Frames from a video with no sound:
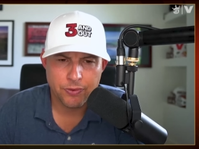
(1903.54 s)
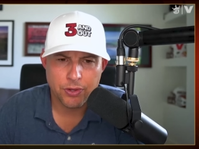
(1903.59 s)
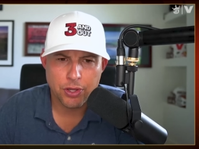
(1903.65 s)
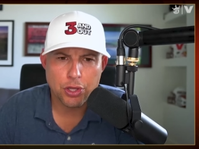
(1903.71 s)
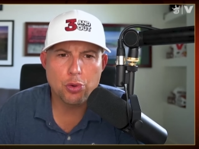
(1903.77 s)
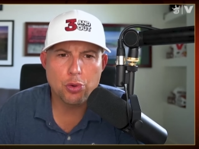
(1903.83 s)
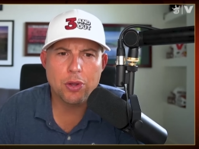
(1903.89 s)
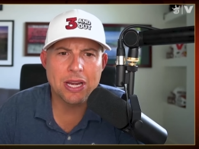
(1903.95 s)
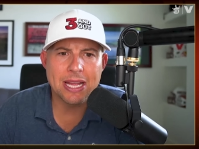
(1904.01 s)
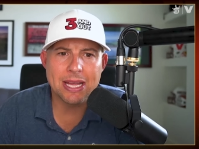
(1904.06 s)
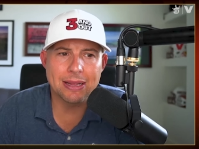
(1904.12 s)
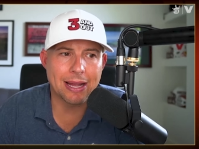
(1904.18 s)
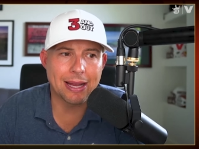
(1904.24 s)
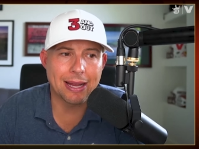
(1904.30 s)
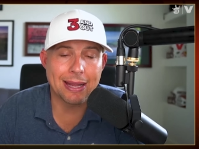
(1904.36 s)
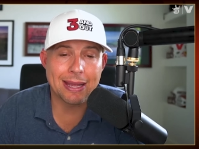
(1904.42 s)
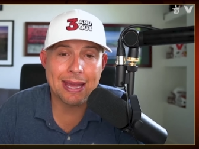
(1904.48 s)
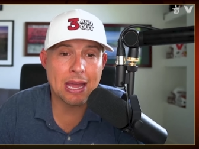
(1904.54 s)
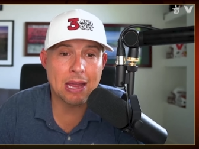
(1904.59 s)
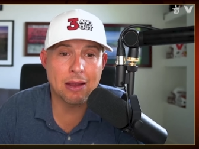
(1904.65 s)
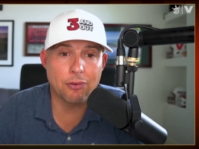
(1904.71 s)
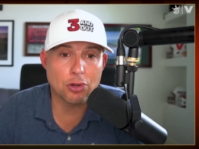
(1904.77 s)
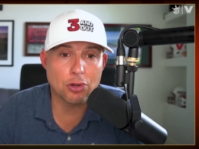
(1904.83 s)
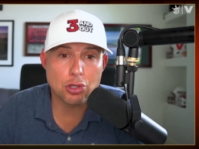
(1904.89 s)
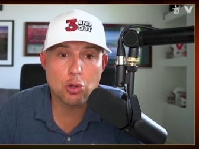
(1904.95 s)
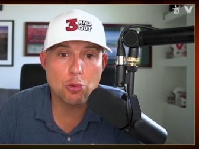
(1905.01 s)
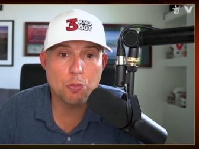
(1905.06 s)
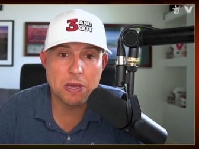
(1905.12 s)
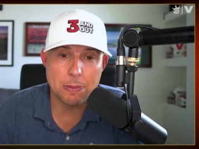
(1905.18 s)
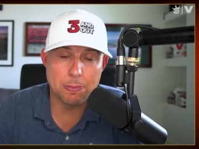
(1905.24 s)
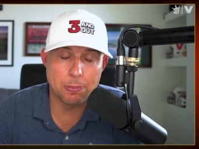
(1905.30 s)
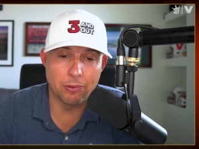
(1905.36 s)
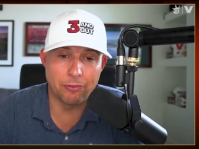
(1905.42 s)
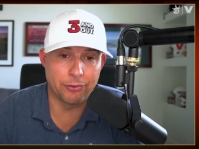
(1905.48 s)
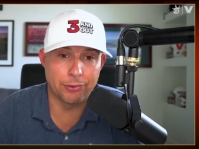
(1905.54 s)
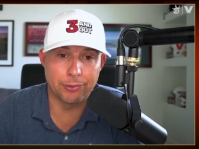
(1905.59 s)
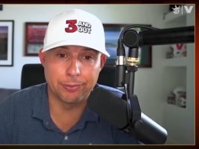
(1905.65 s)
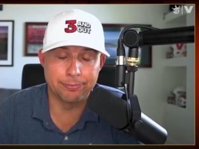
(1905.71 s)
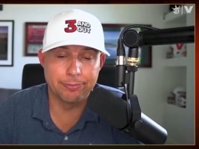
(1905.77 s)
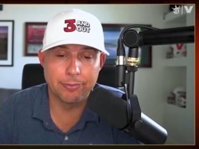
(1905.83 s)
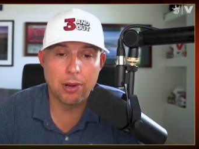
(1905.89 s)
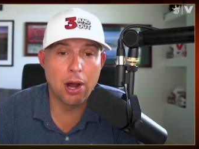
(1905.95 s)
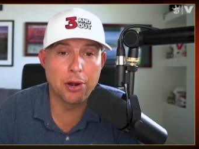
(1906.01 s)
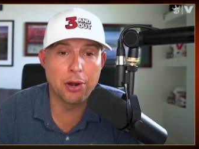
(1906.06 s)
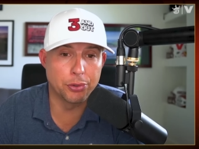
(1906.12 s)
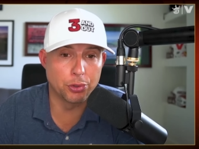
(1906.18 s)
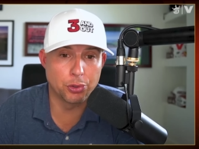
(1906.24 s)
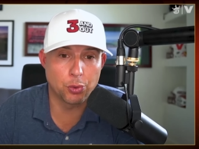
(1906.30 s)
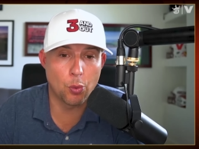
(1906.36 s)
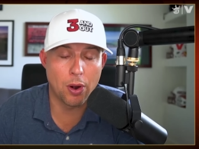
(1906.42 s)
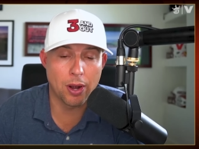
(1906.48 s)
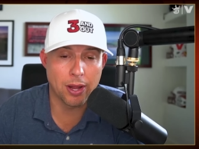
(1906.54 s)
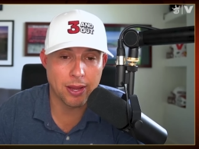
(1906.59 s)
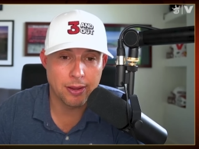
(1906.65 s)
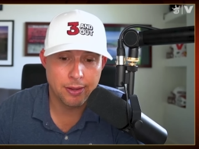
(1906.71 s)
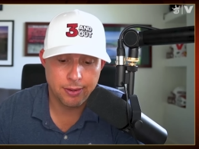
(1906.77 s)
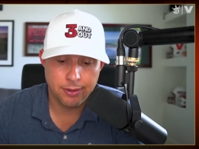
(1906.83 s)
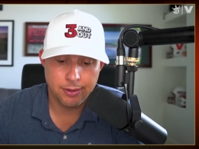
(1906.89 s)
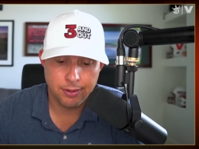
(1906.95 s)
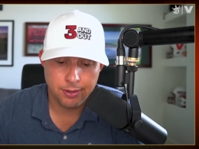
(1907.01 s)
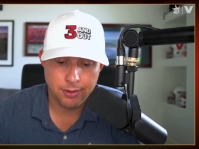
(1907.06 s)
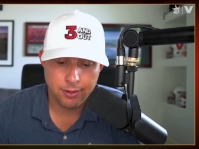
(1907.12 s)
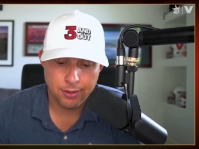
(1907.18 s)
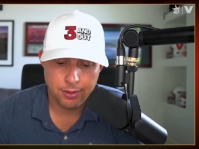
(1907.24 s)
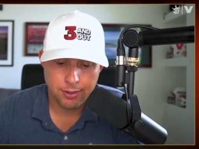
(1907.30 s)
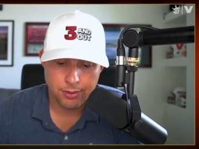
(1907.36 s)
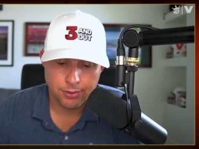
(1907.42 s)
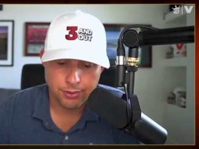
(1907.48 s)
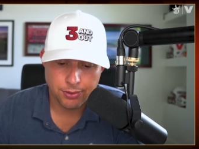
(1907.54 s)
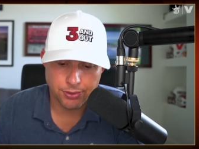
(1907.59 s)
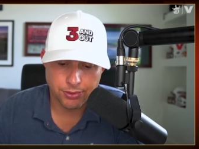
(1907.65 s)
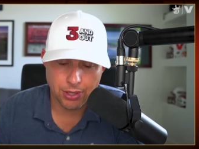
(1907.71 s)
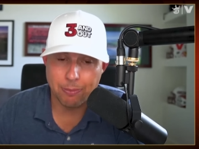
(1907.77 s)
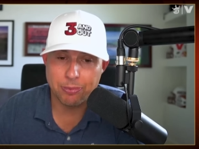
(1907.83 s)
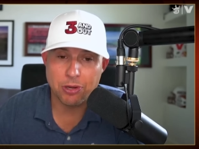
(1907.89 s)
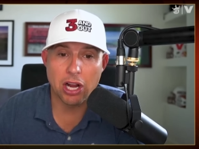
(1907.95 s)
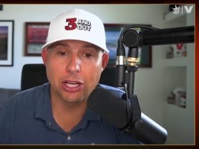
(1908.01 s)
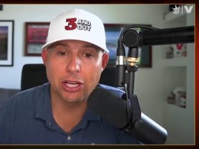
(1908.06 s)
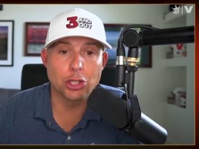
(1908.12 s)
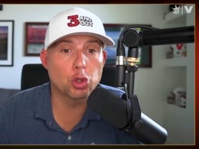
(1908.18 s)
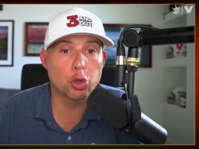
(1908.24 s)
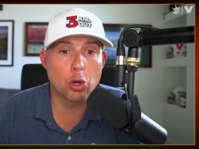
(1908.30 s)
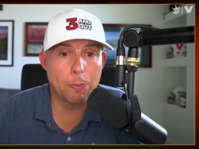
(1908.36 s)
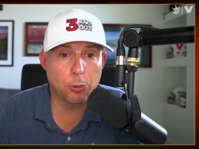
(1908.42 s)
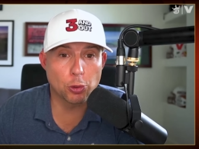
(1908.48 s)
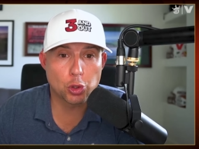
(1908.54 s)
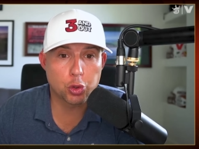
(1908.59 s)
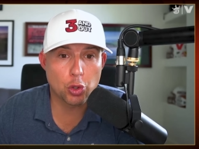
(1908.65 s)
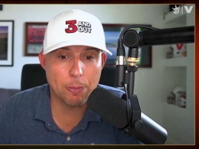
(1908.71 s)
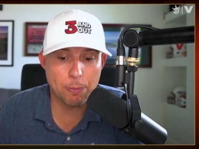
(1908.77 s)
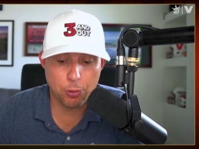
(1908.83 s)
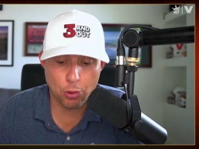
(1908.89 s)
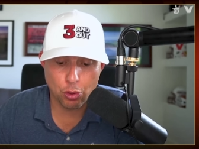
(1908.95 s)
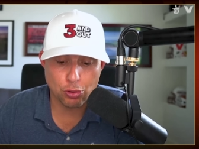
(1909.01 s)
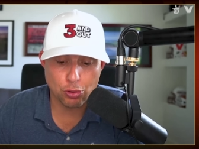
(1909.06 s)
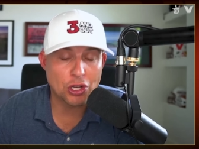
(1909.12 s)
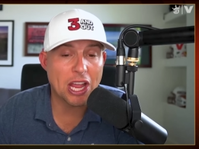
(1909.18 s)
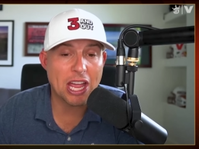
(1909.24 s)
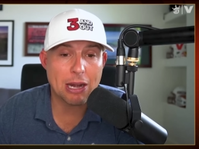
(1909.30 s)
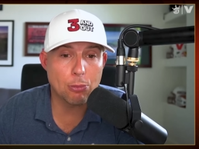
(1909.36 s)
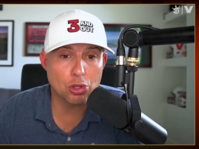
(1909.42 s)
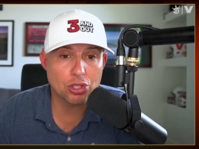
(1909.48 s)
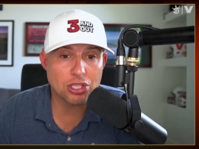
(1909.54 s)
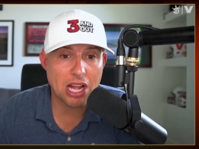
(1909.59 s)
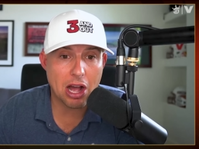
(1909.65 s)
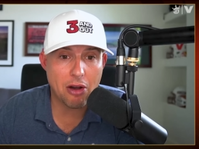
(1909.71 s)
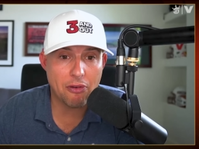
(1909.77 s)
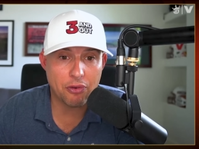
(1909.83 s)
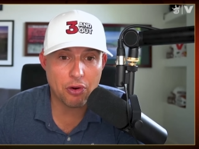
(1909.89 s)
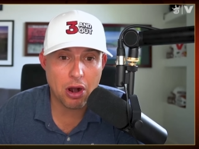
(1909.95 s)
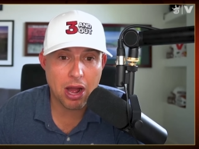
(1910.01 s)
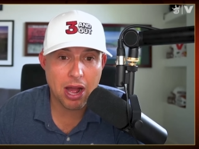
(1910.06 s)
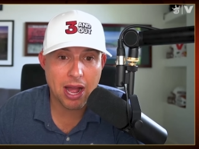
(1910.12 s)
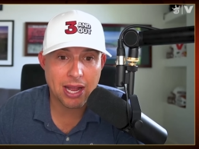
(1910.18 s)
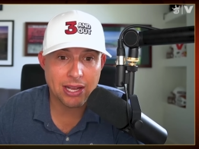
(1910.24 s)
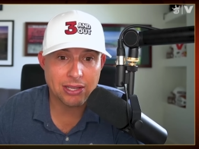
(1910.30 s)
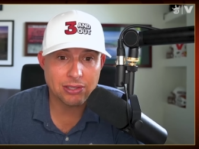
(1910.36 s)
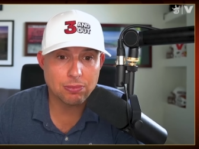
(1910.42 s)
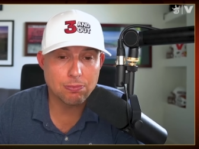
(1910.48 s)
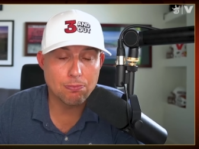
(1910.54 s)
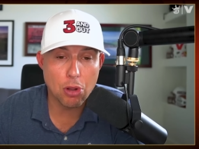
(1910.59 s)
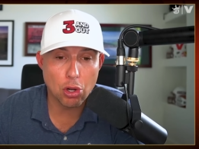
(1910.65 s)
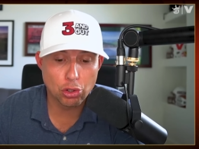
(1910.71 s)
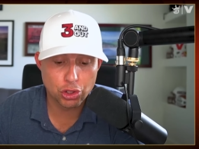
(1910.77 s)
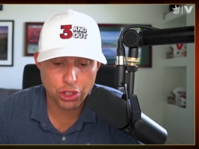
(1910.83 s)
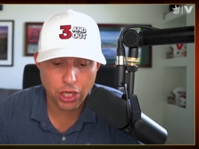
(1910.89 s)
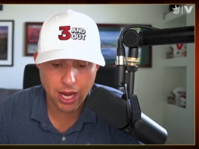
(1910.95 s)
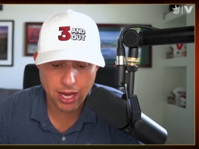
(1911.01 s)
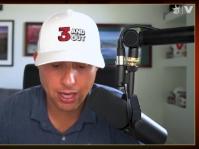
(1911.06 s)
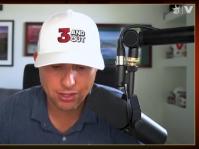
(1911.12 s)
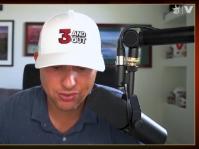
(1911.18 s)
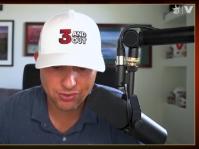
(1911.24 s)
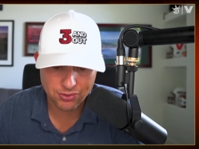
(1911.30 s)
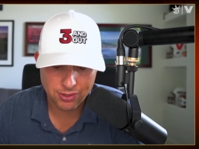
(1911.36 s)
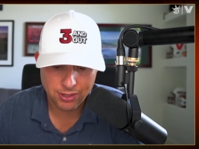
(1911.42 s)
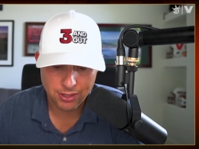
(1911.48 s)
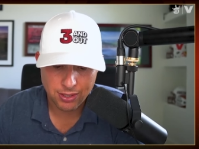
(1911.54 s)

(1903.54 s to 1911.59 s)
You can eat like a king for two people for under 20. So I'm talking triple triples, animal style fries, milkshakes.